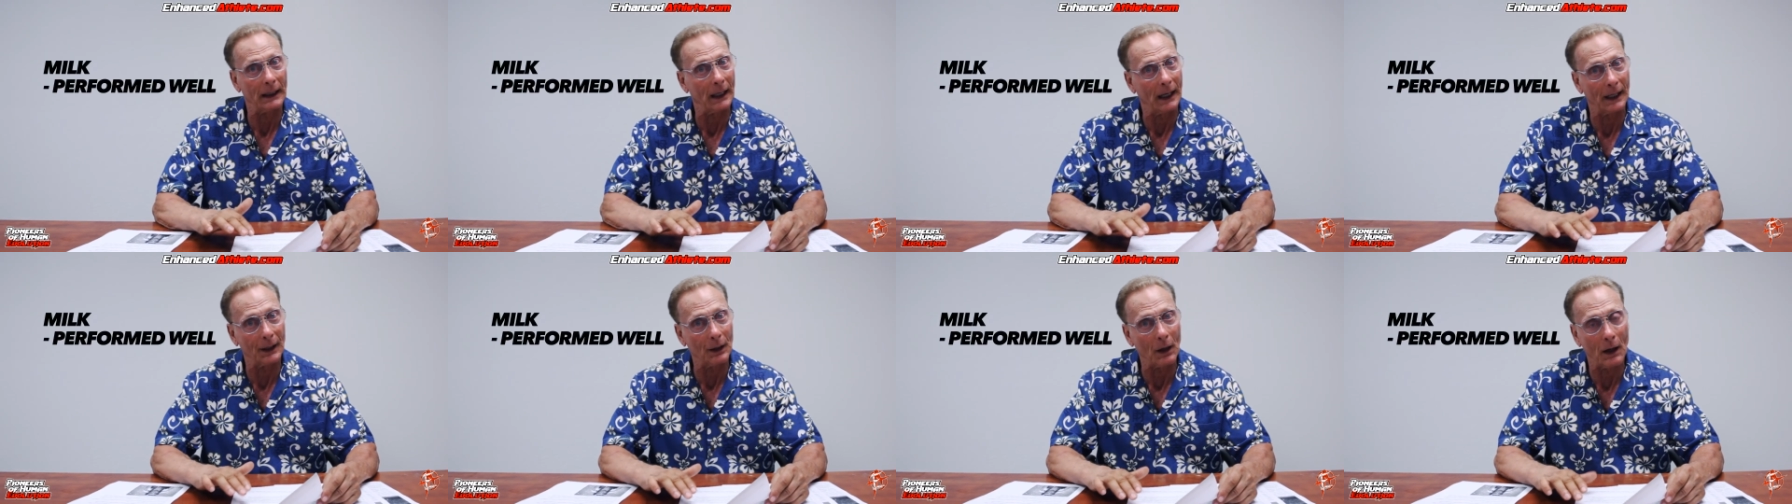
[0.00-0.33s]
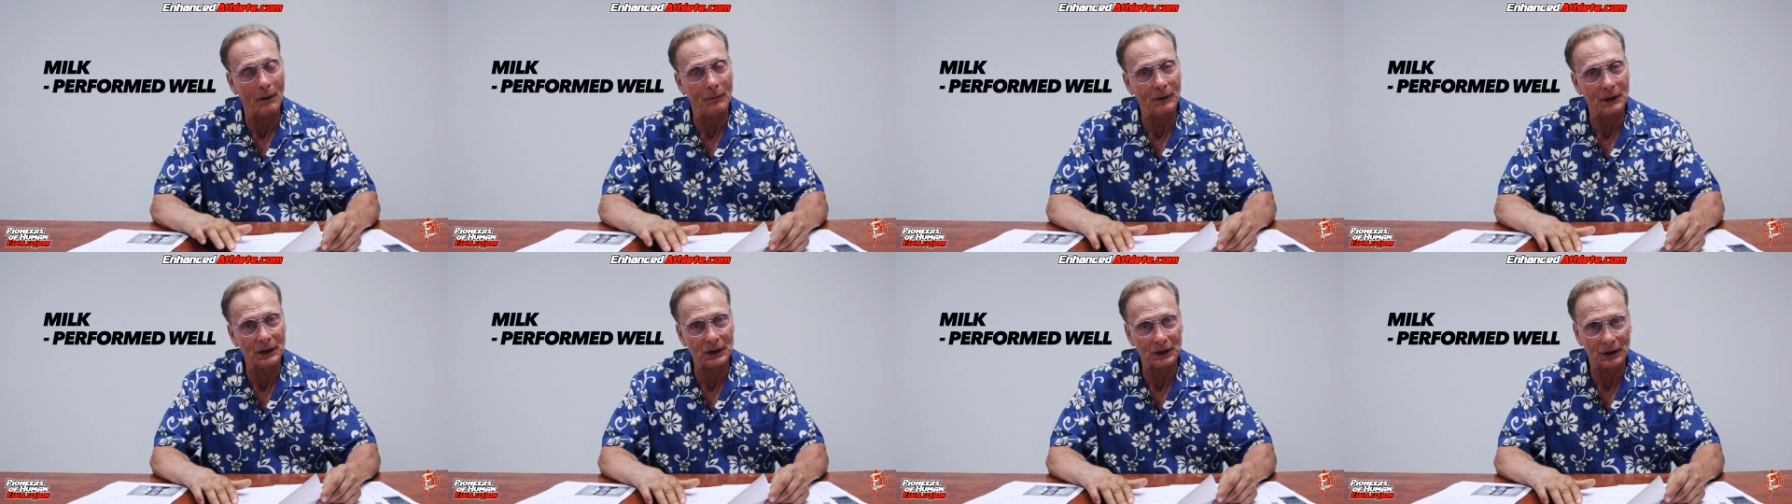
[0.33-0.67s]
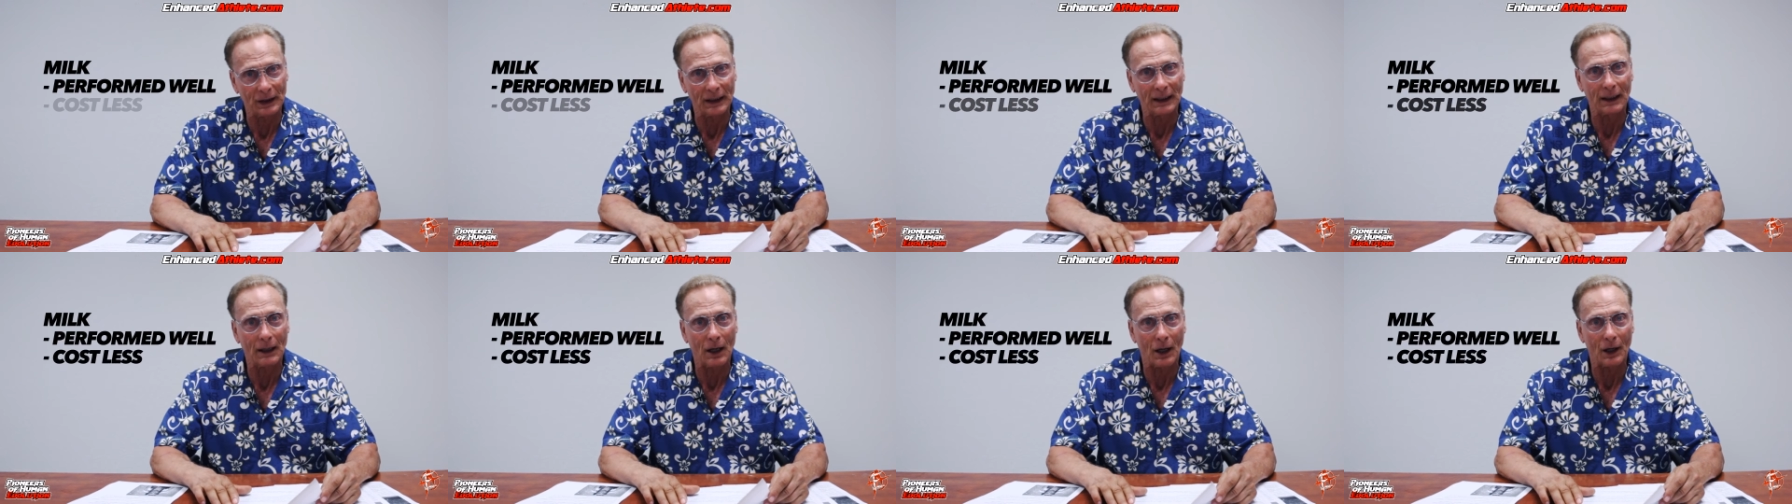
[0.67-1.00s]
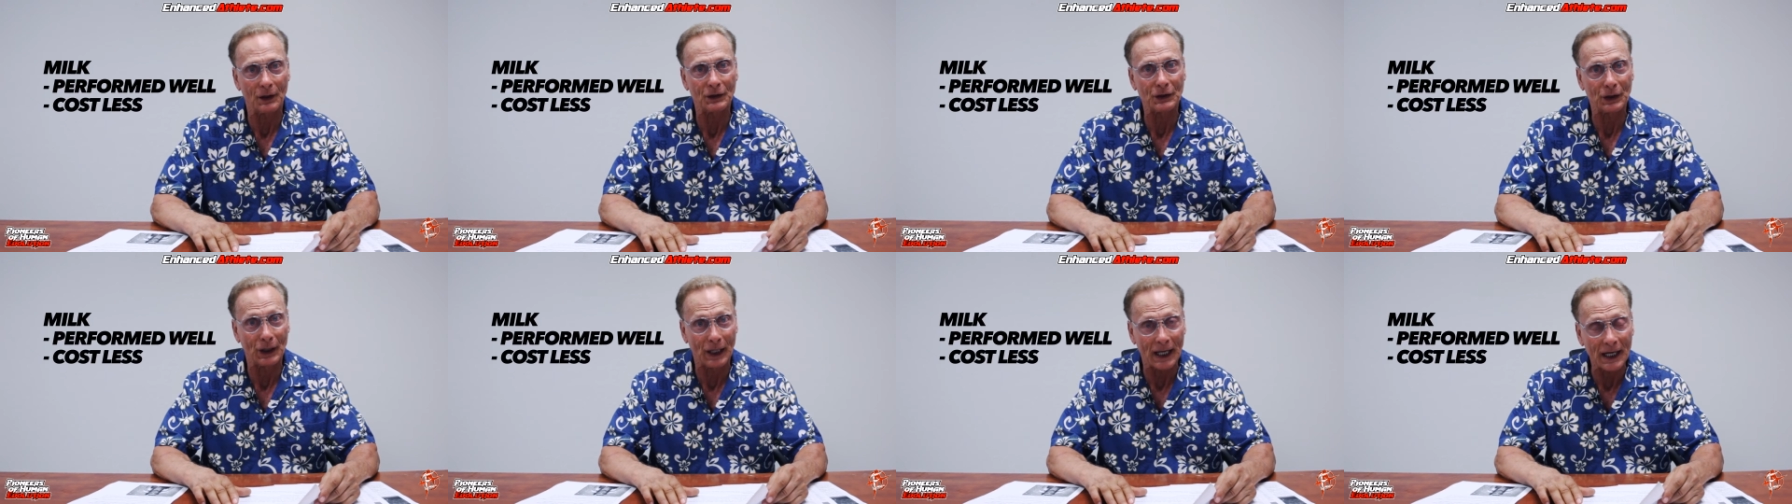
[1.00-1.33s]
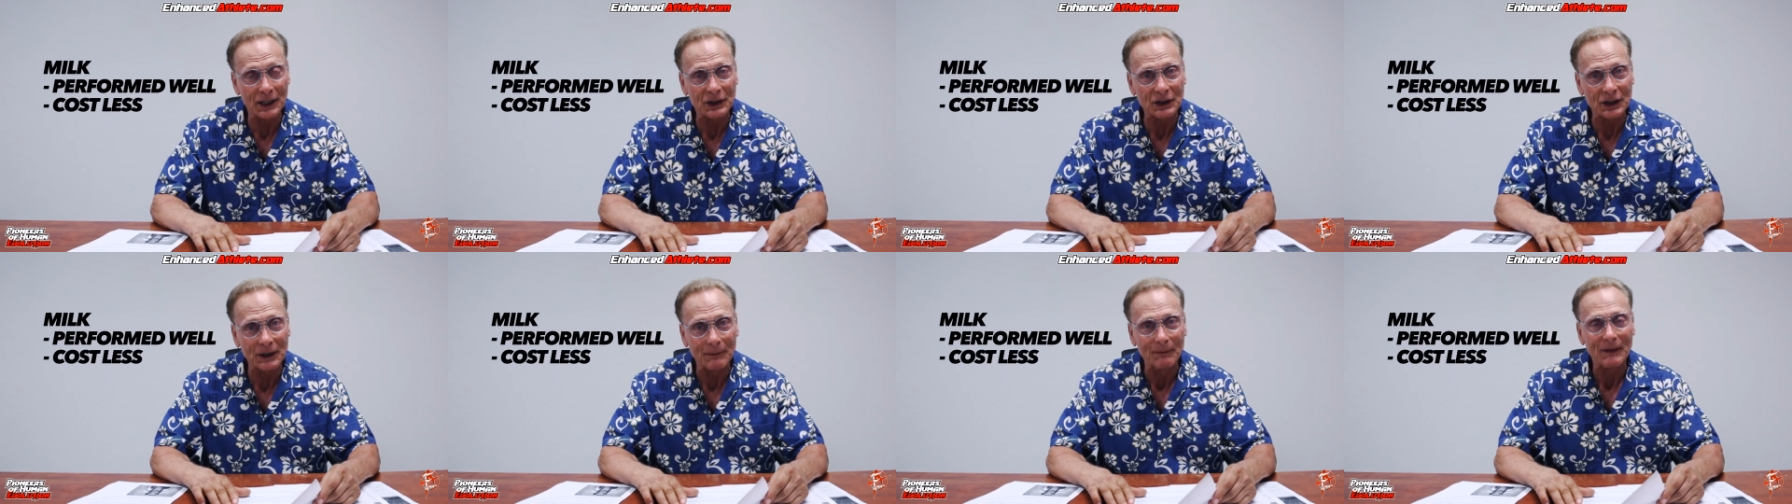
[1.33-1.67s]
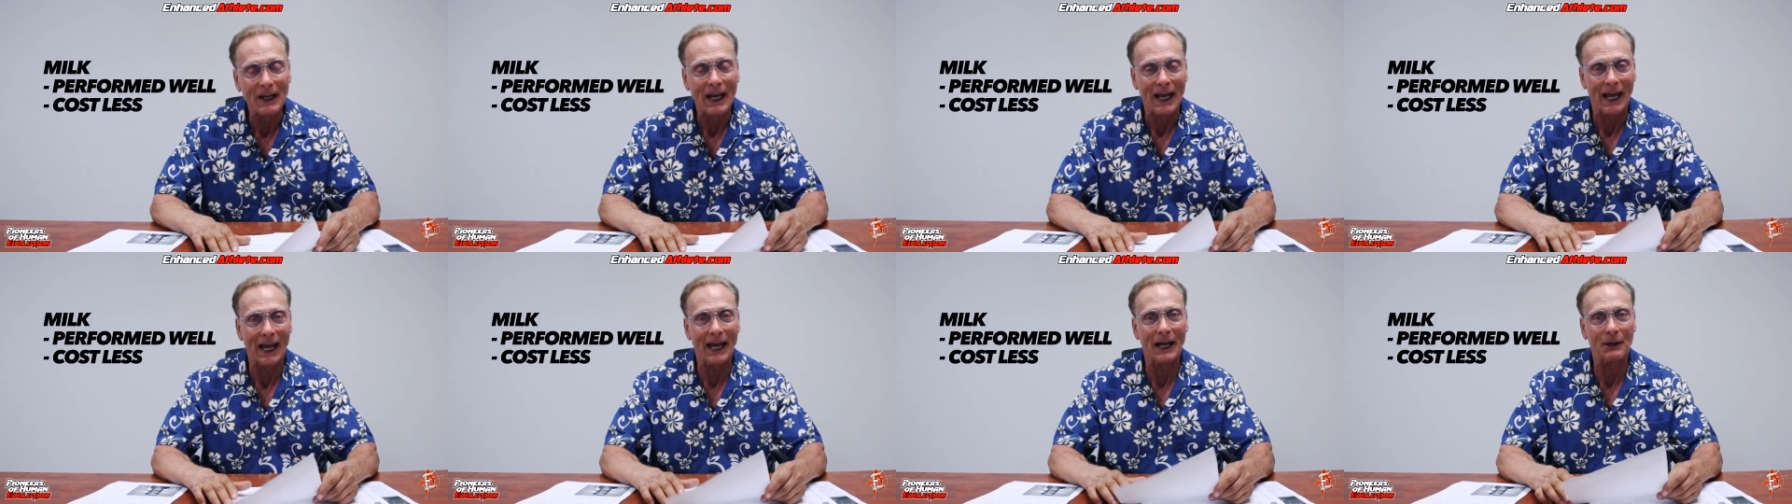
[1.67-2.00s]
and obviously cost less
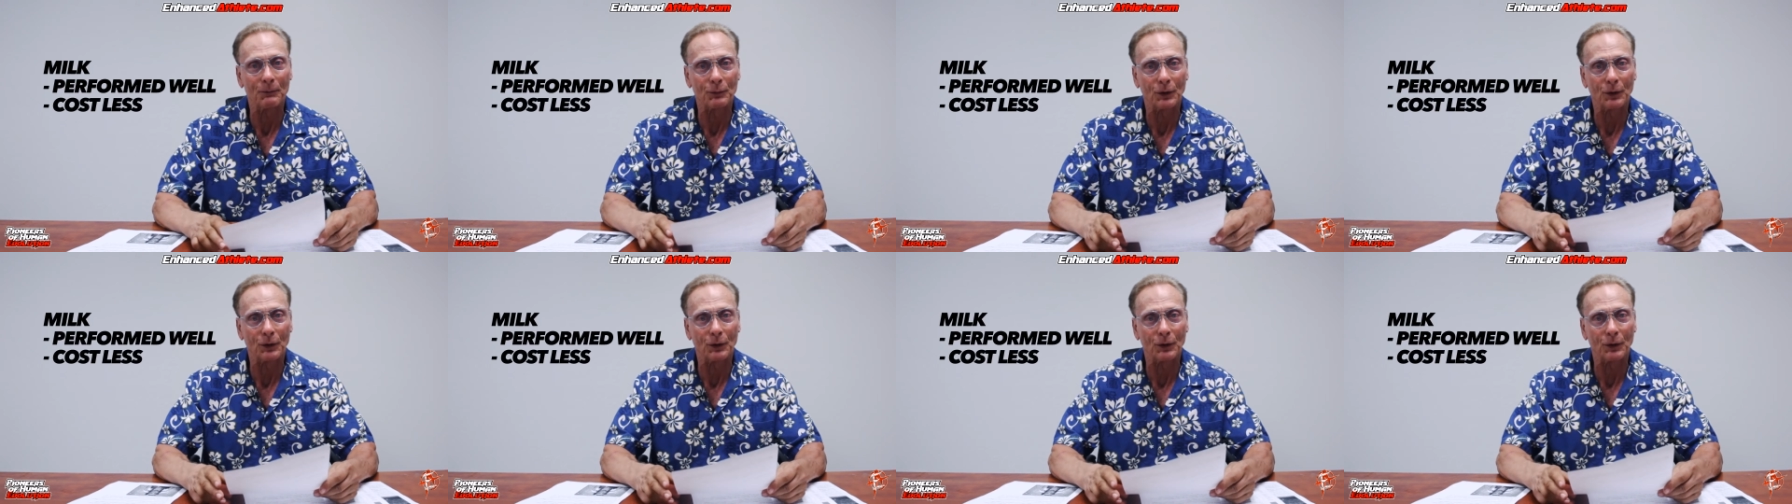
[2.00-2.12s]
and